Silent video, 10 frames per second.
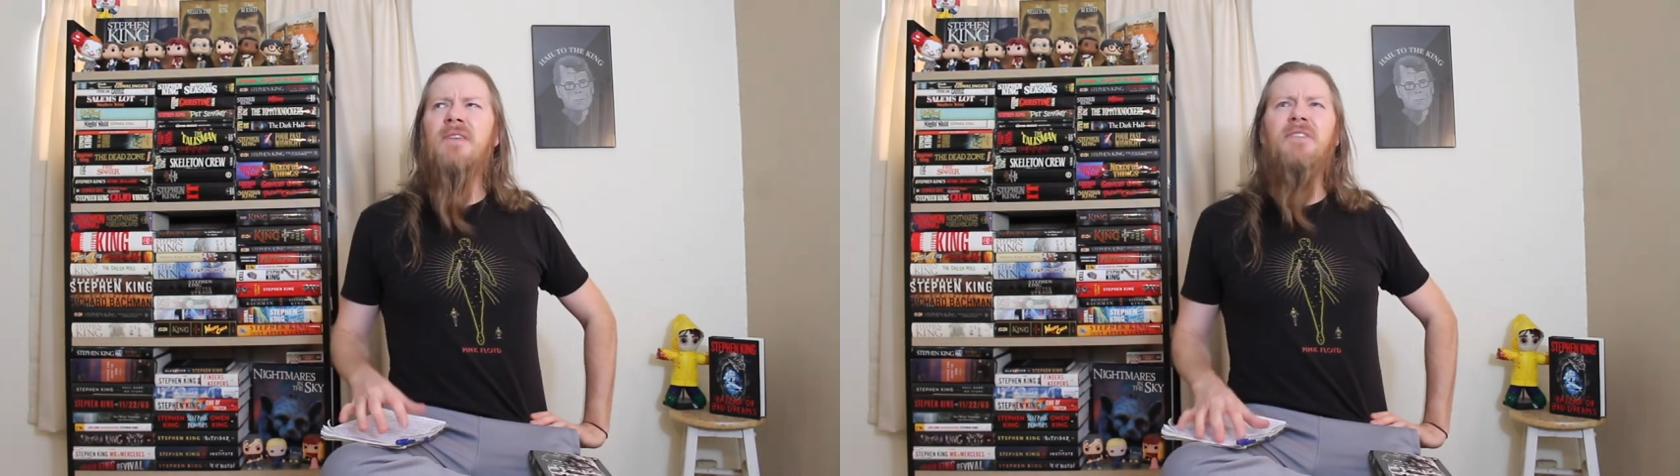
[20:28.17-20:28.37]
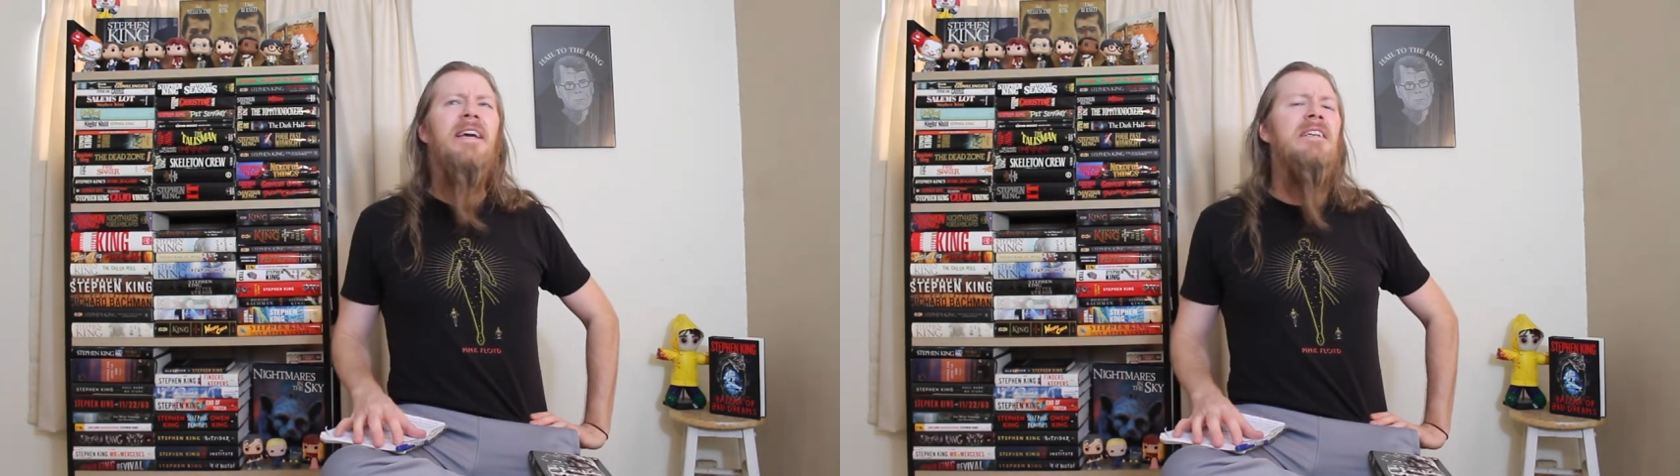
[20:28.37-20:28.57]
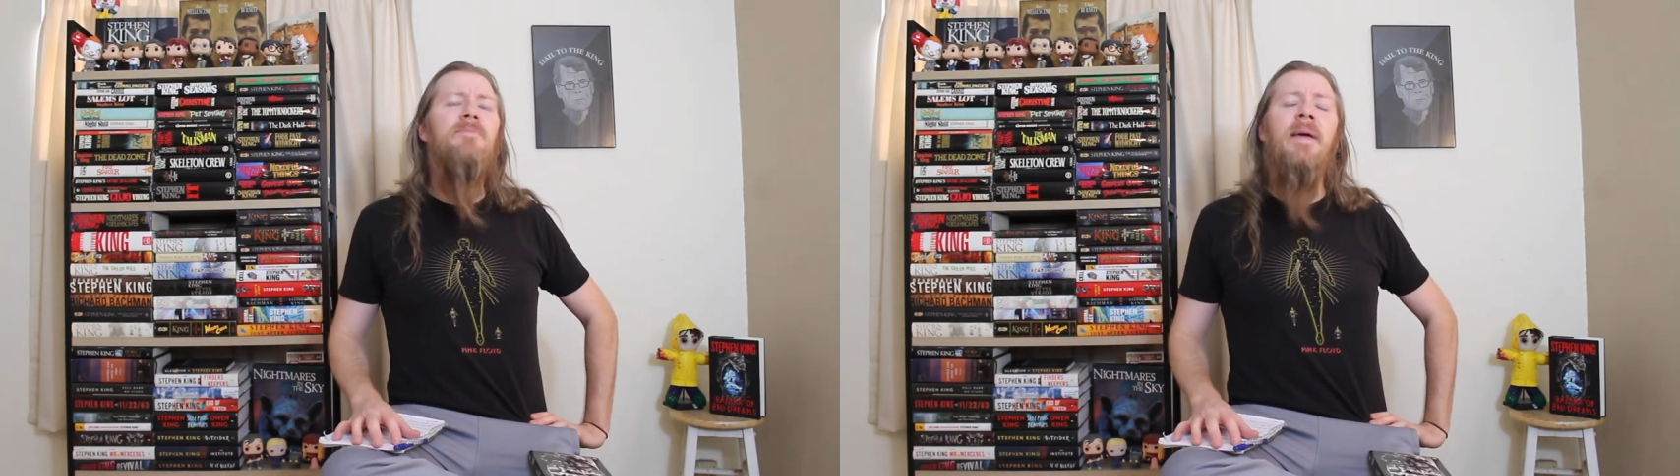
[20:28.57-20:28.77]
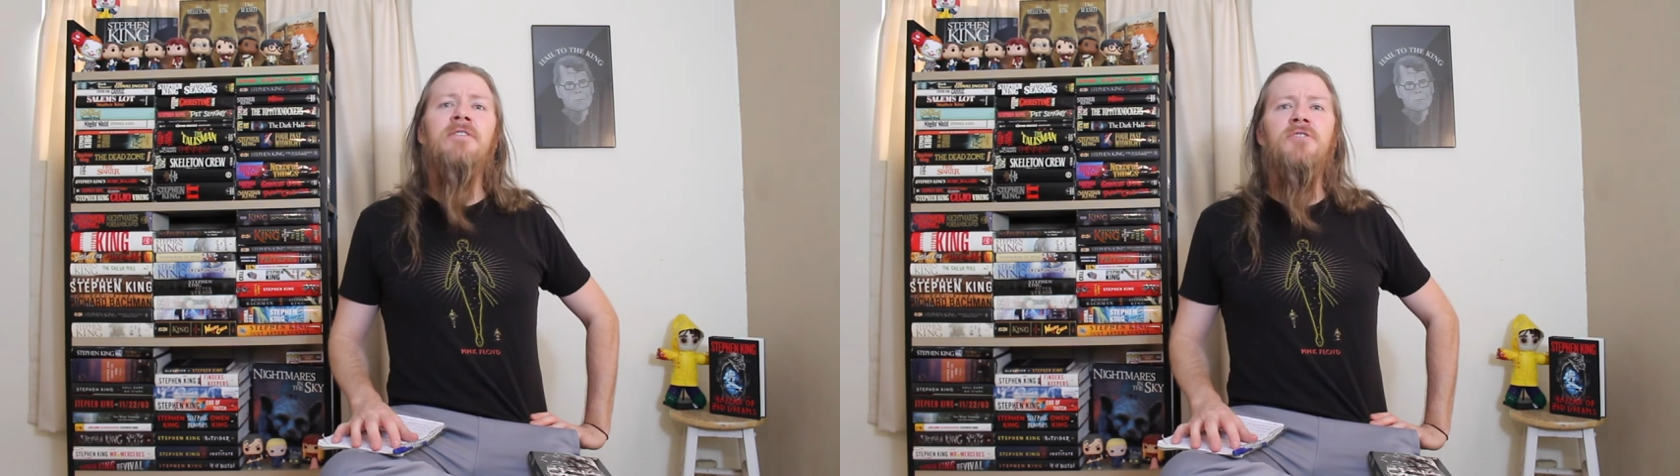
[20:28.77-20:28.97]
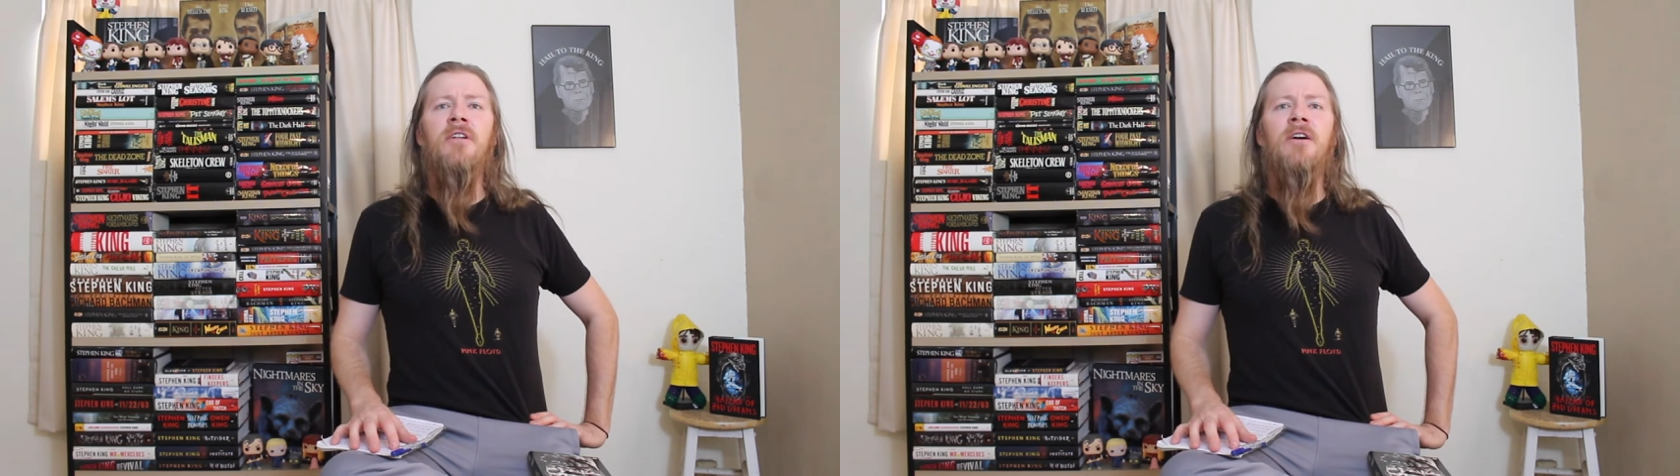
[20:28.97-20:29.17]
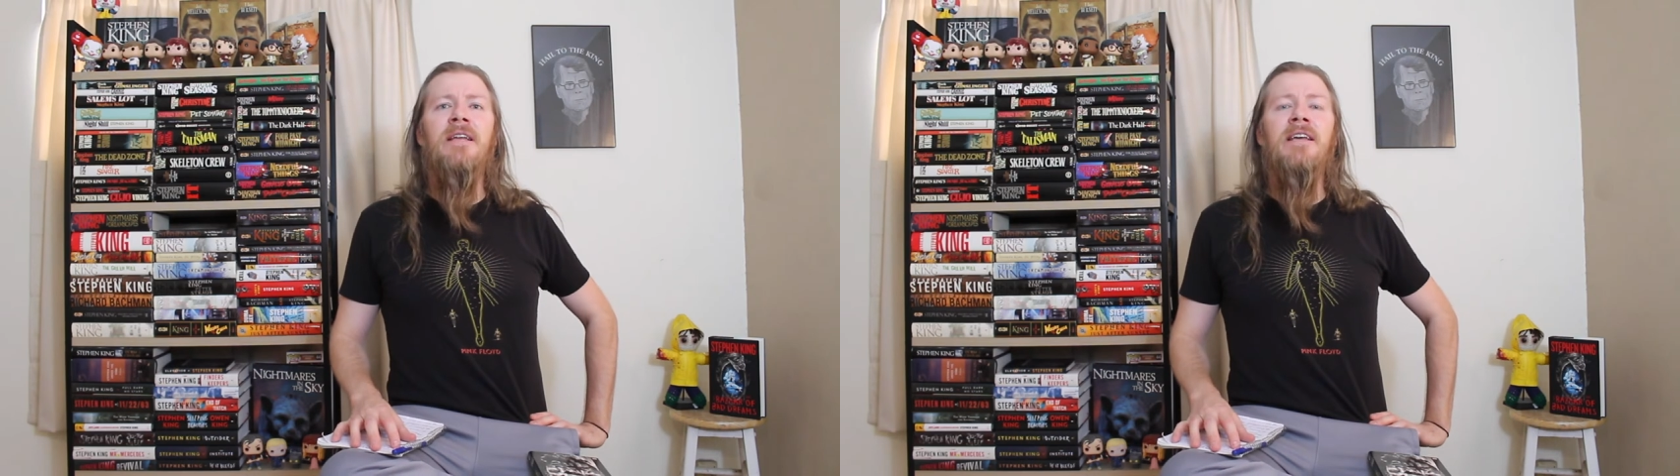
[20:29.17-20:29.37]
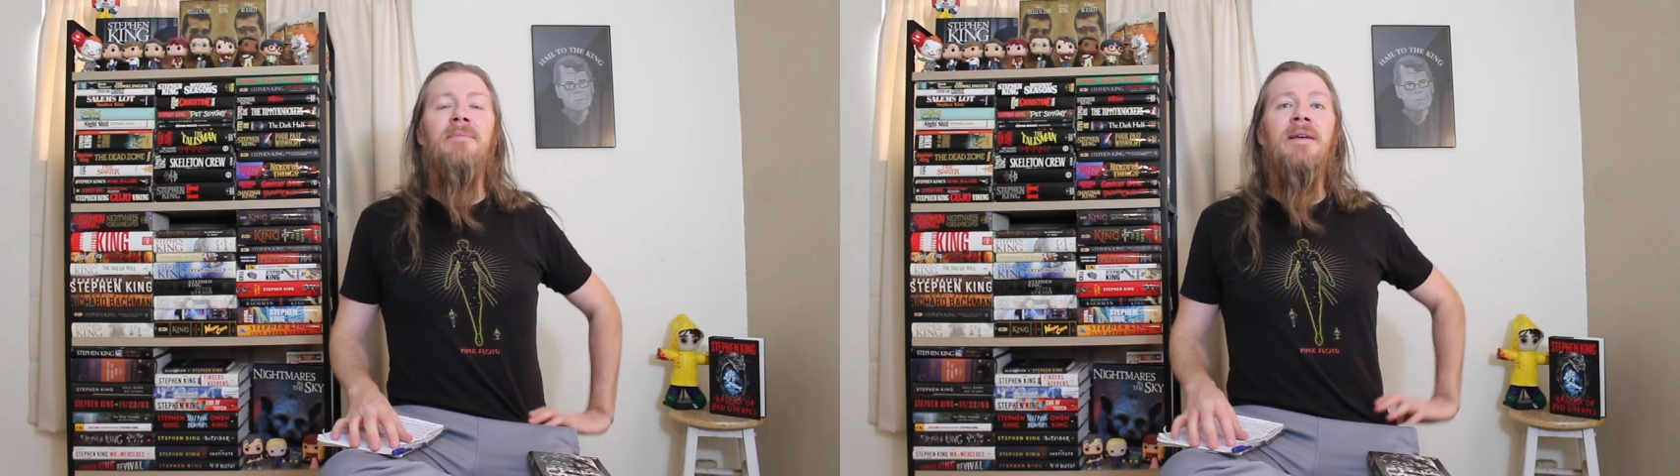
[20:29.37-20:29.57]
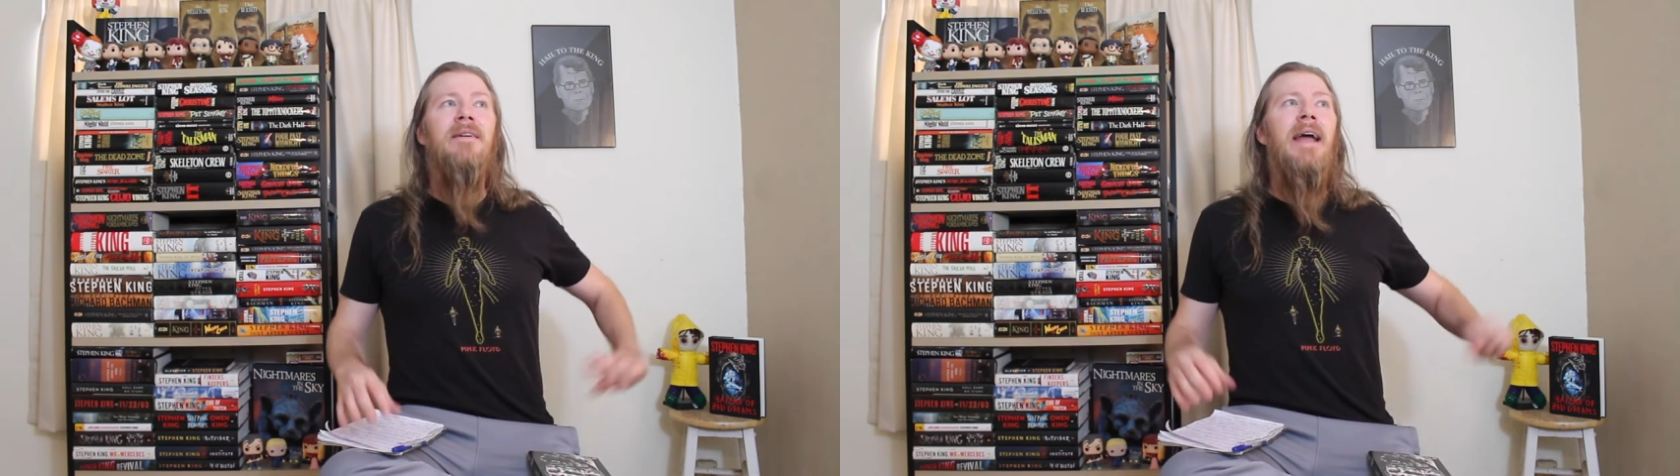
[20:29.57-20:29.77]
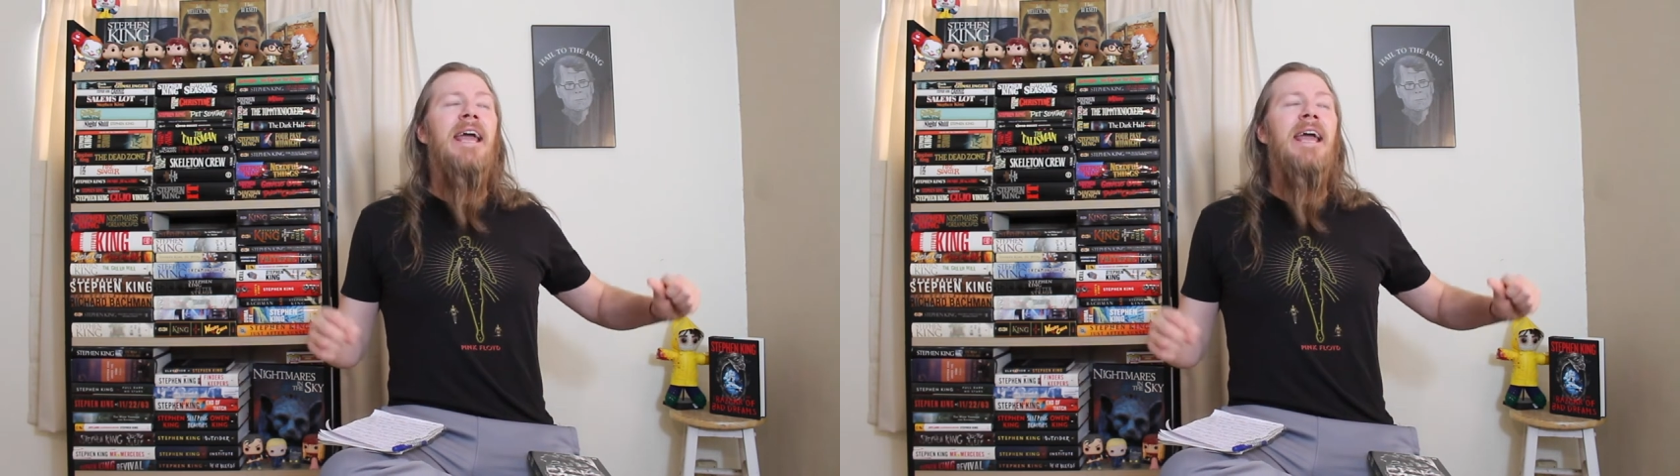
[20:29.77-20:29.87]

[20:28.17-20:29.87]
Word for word: the expansion on him